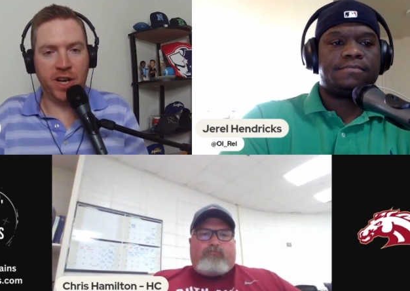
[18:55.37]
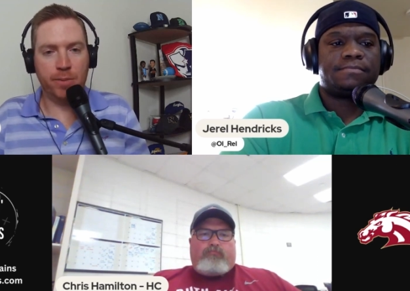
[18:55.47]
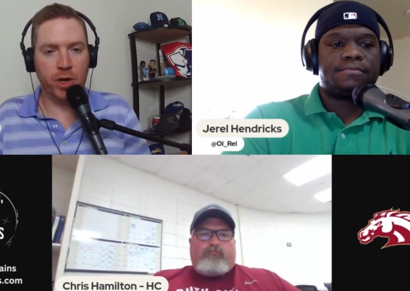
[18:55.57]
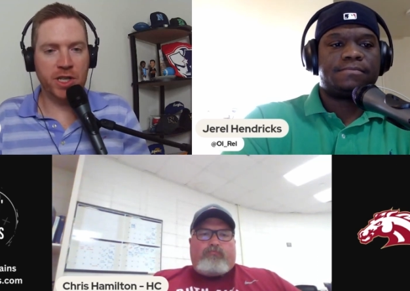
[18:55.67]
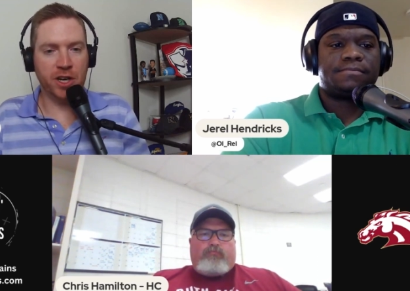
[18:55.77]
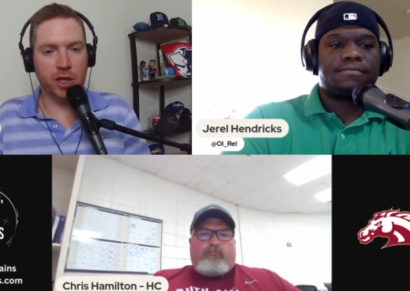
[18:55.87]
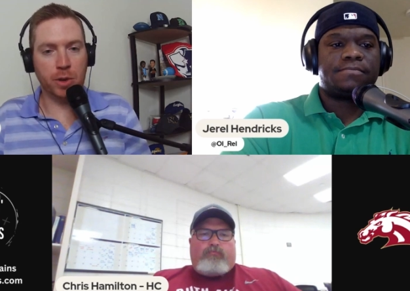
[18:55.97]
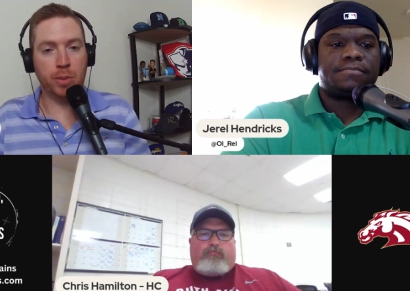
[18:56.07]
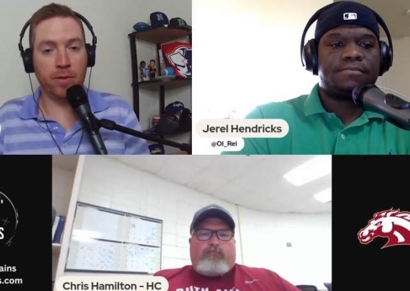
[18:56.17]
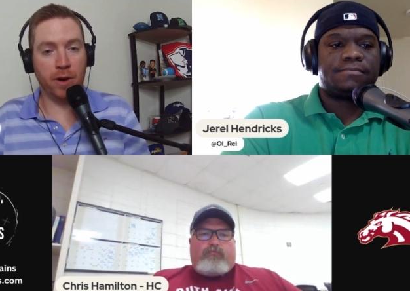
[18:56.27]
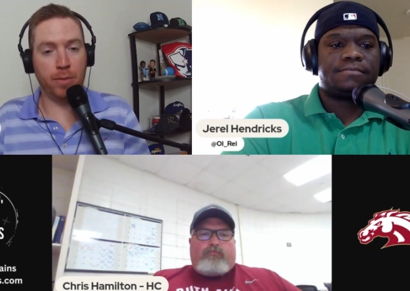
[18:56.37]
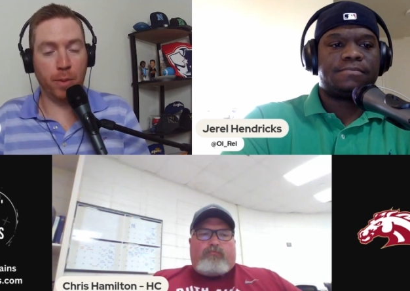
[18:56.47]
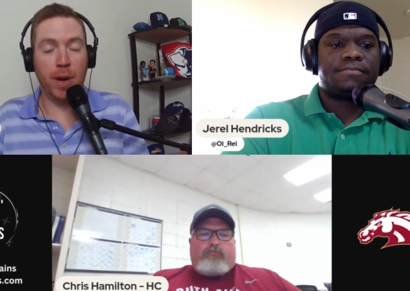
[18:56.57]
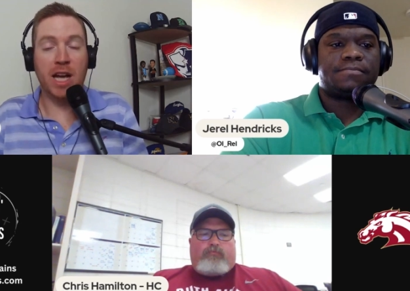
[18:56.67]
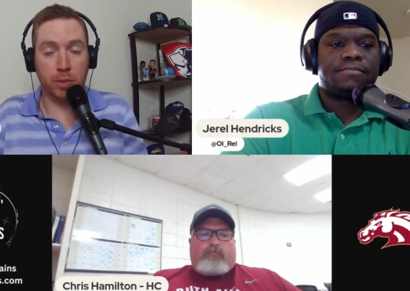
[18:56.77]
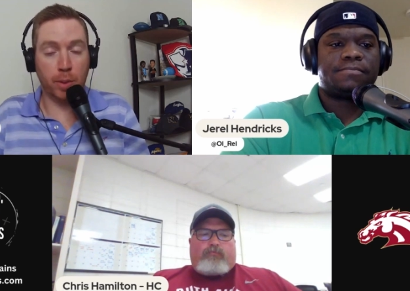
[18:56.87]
Speaker 1: Jamborees here as we prepare as we